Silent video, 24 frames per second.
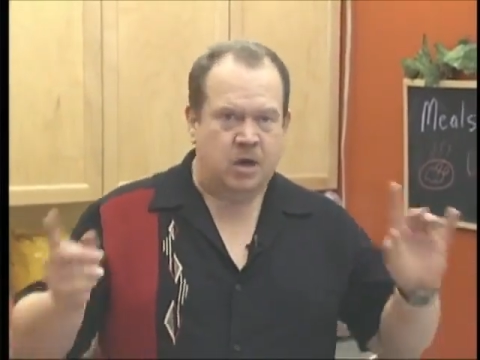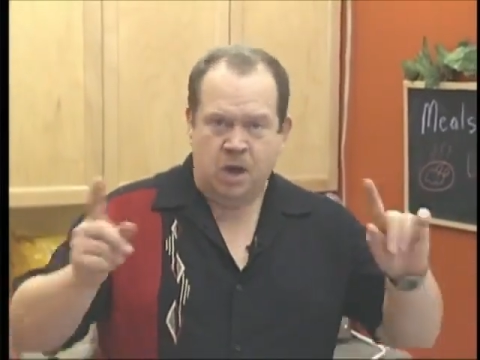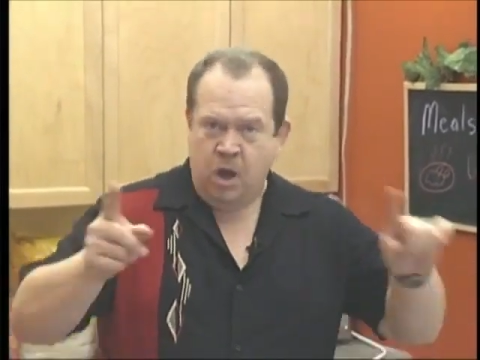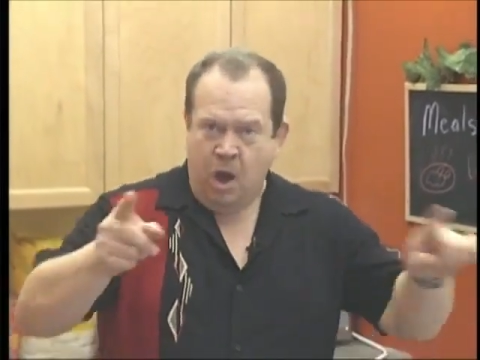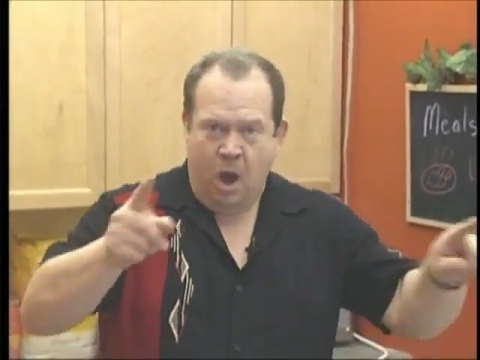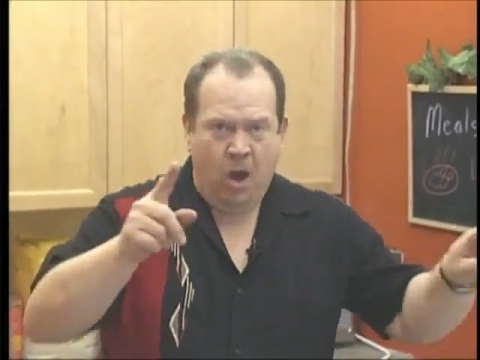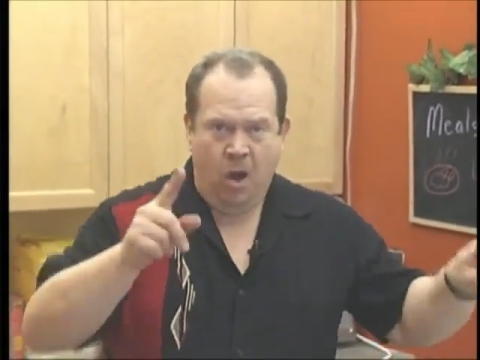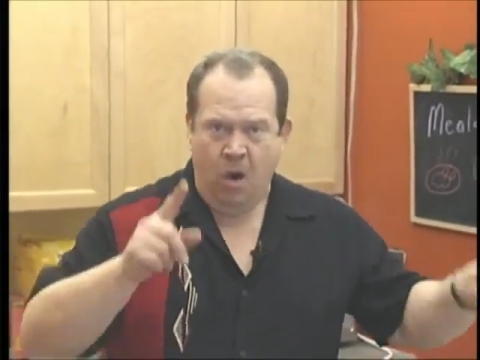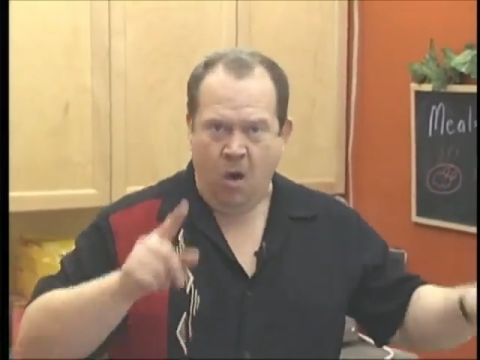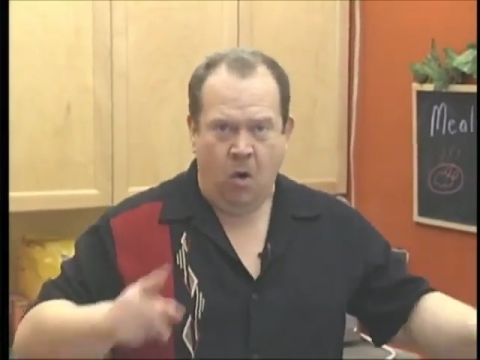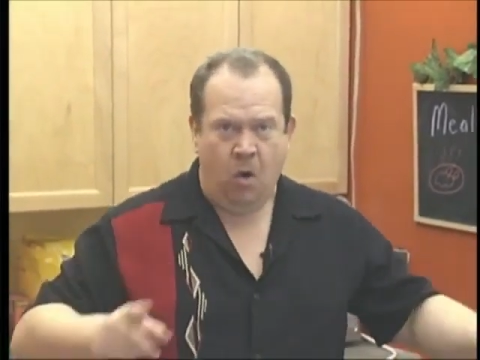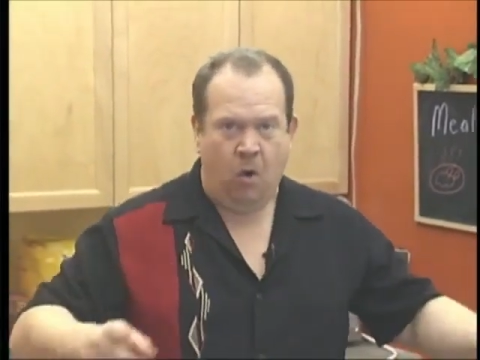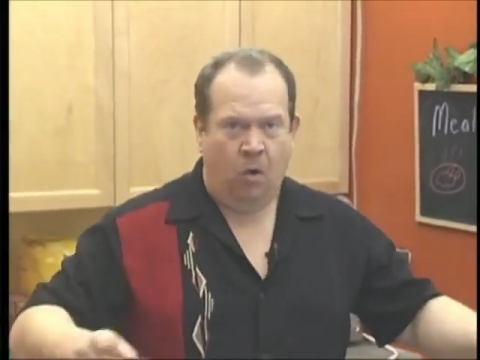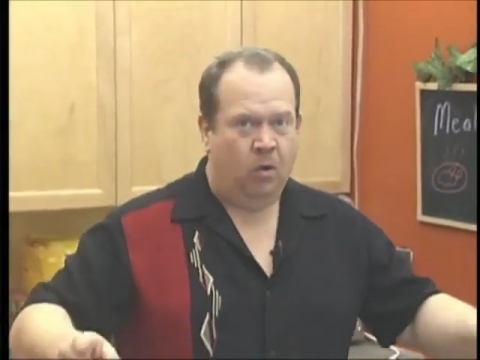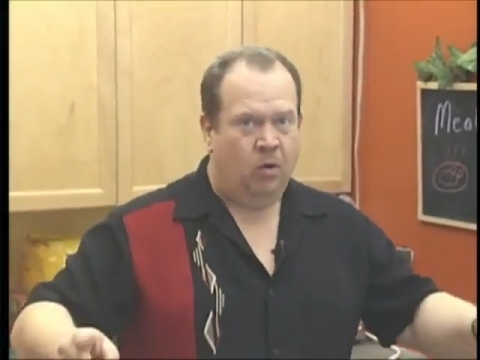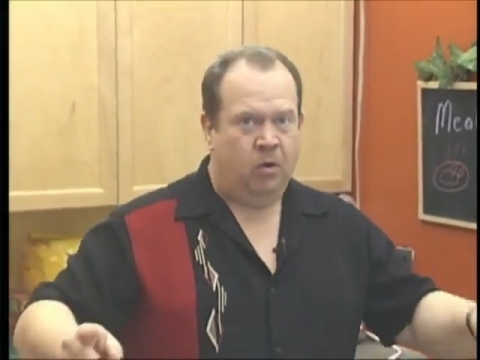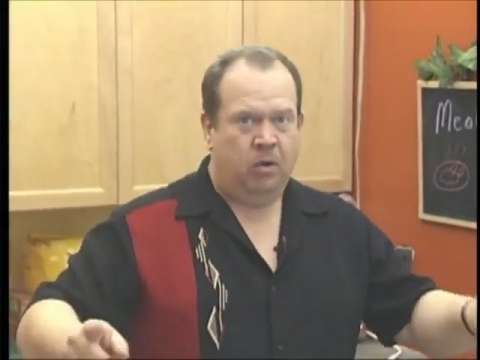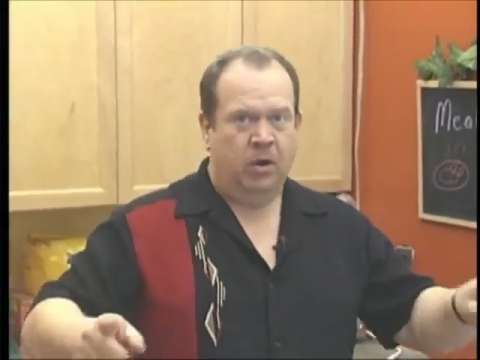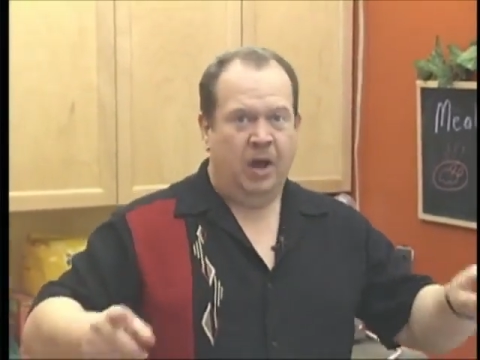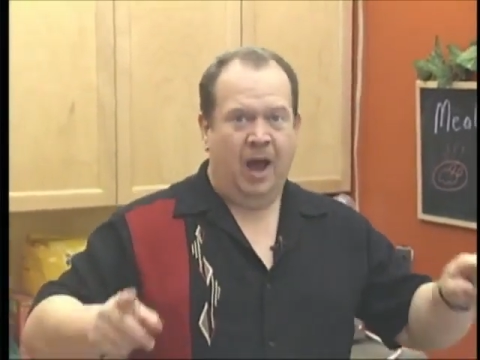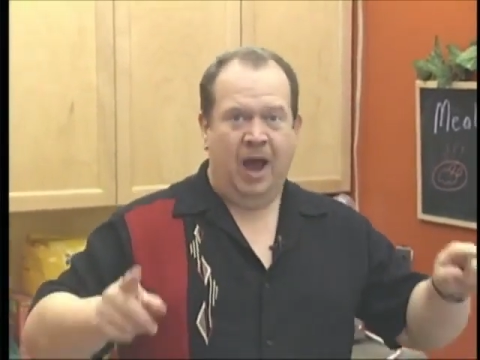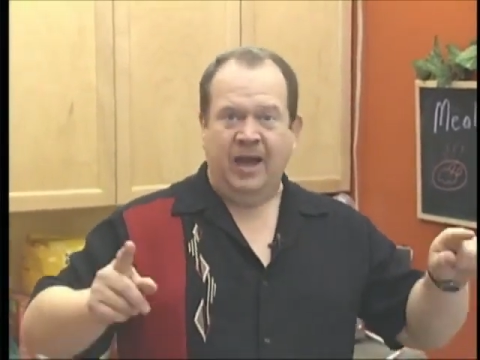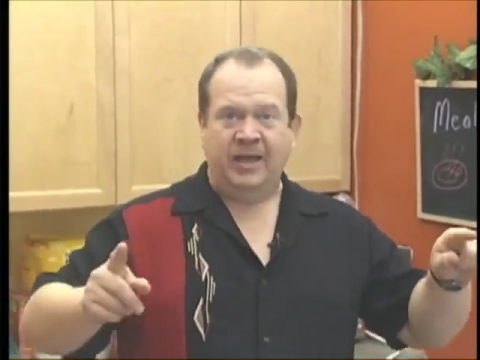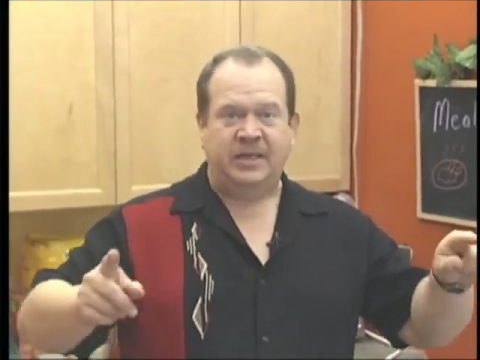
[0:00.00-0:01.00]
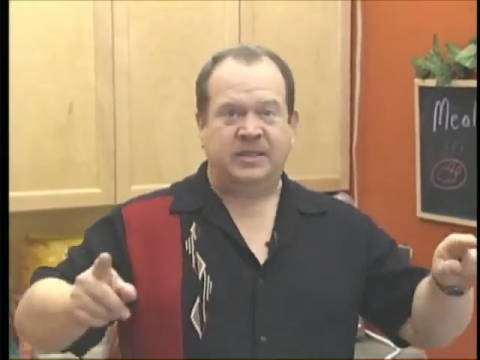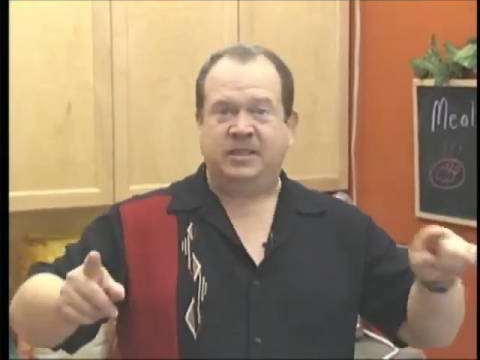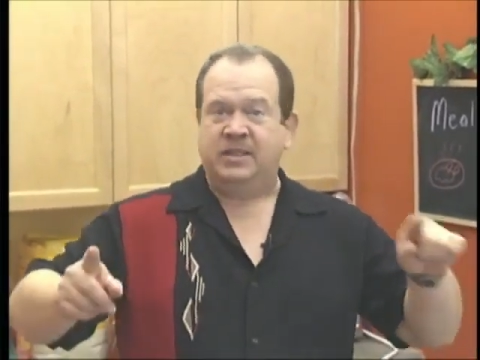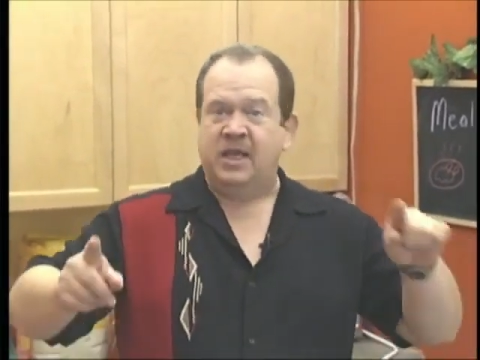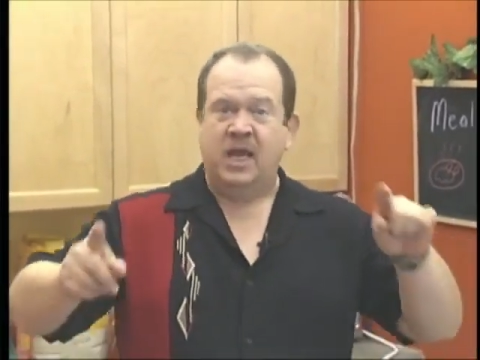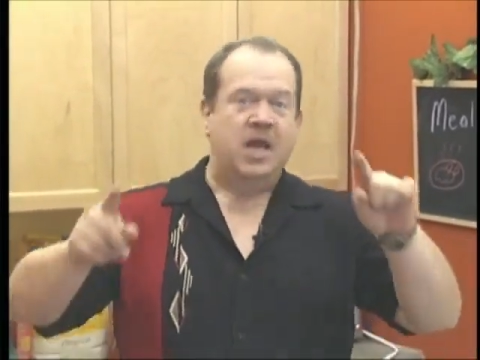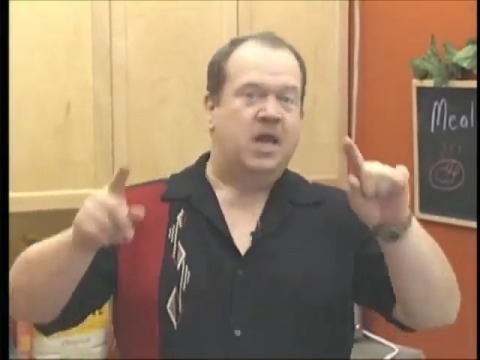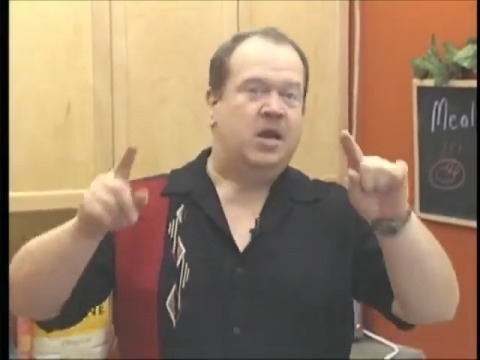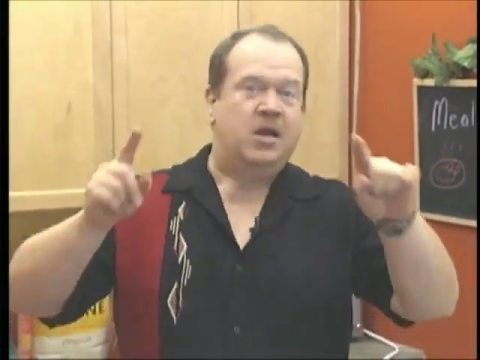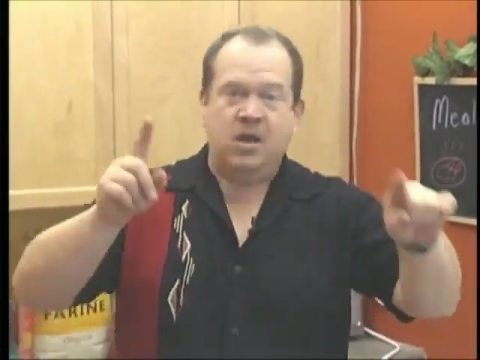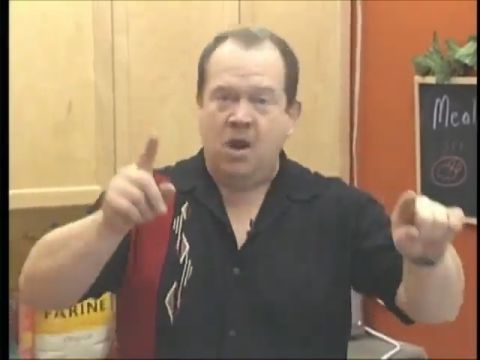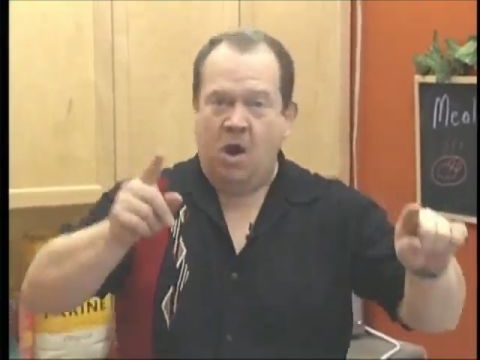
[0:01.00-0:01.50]
No, I
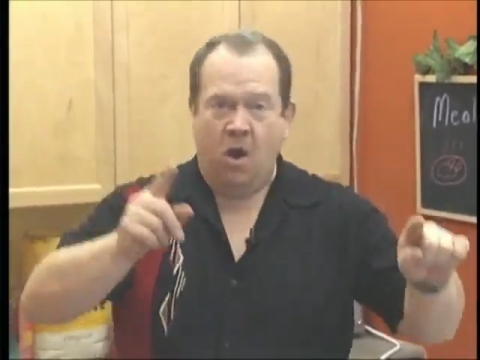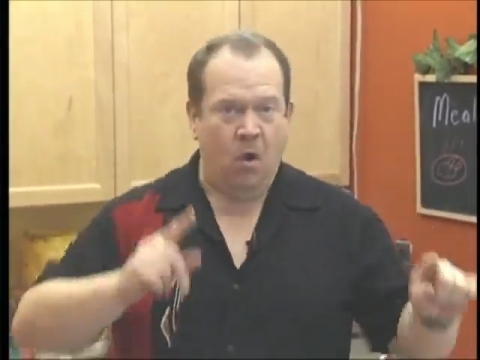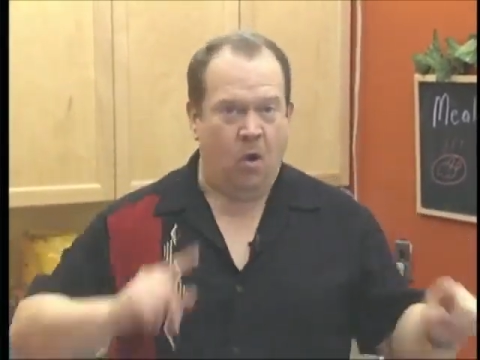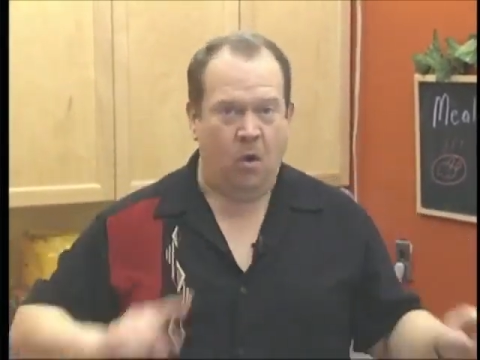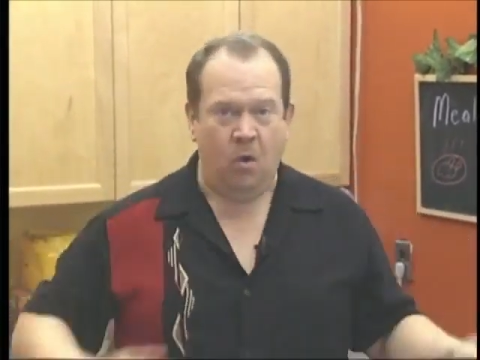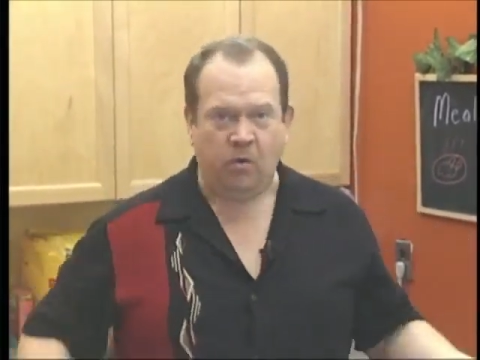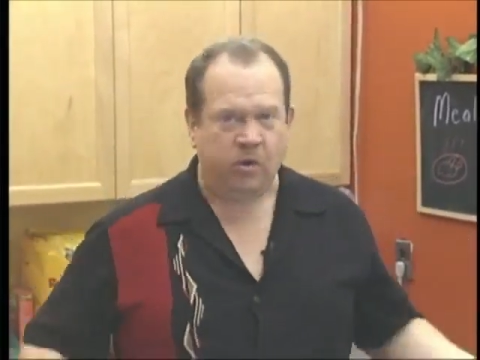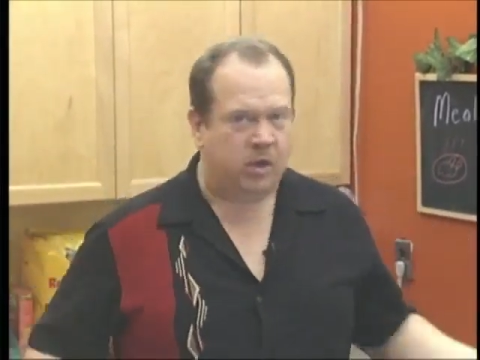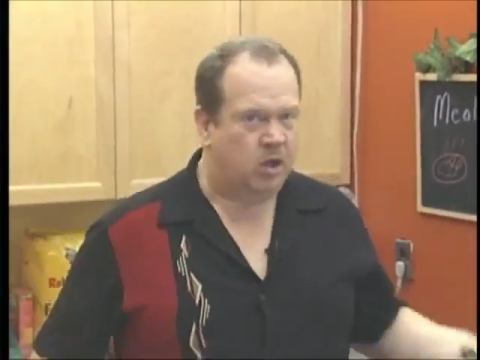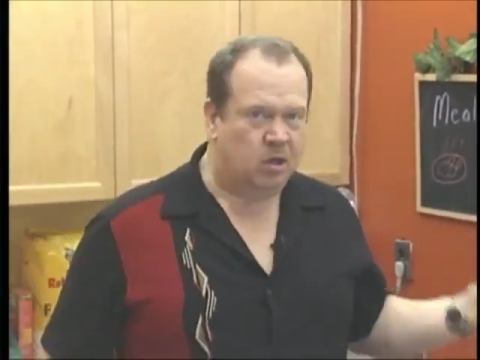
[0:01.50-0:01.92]
say no,